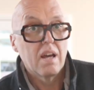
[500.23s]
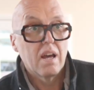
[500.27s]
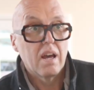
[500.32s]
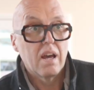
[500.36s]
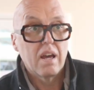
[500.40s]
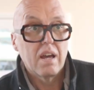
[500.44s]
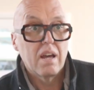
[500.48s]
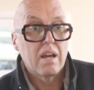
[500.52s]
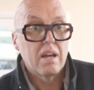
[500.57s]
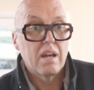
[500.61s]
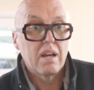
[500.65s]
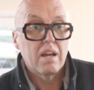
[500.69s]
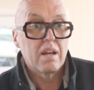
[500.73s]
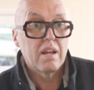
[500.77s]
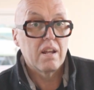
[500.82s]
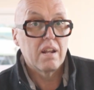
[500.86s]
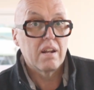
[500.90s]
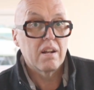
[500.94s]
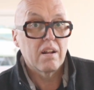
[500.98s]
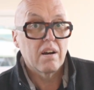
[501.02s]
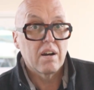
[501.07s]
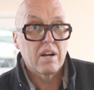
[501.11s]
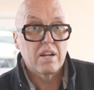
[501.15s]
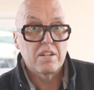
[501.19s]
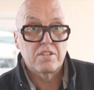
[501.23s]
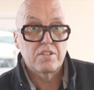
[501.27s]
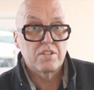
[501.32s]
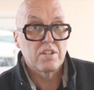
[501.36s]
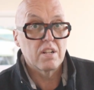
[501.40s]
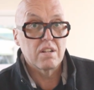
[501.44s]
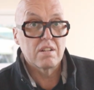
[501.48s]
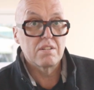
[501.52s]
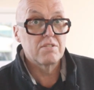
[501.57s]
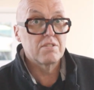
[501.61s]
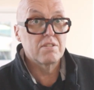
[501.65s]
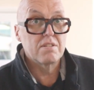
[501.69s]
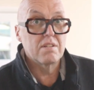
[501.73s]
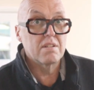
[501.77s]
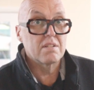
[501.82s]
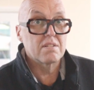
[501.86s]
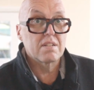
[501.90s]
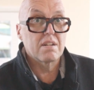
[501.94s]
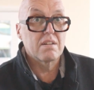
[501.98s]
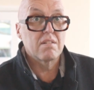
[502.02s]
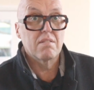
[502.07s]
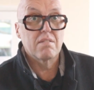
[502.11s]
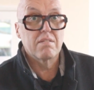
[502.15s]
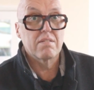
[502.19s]
and I challenge you to
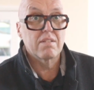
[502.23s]
tell